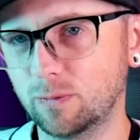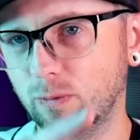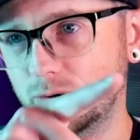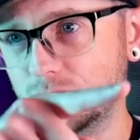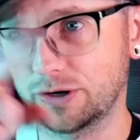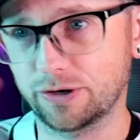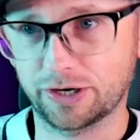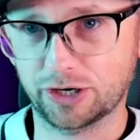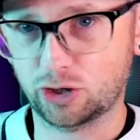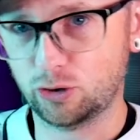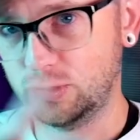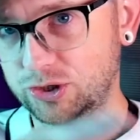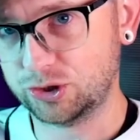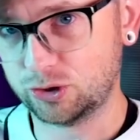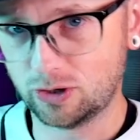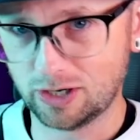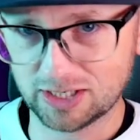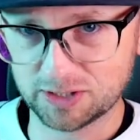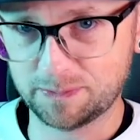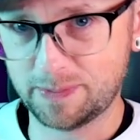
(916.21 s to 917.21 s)
where you're gonna
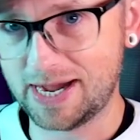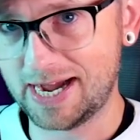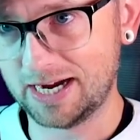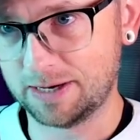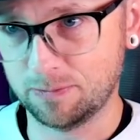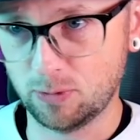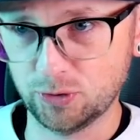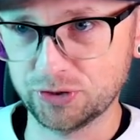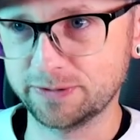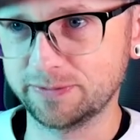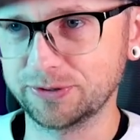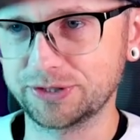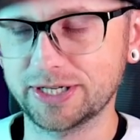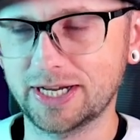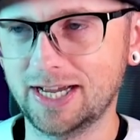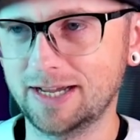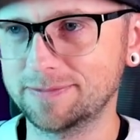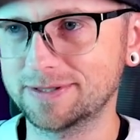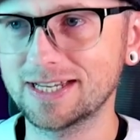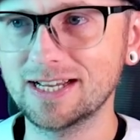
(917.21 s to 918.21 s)
crisscross back multiple
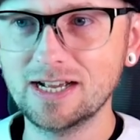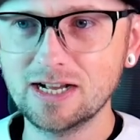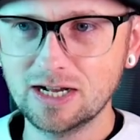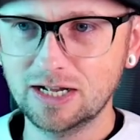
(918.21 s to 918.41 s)
times.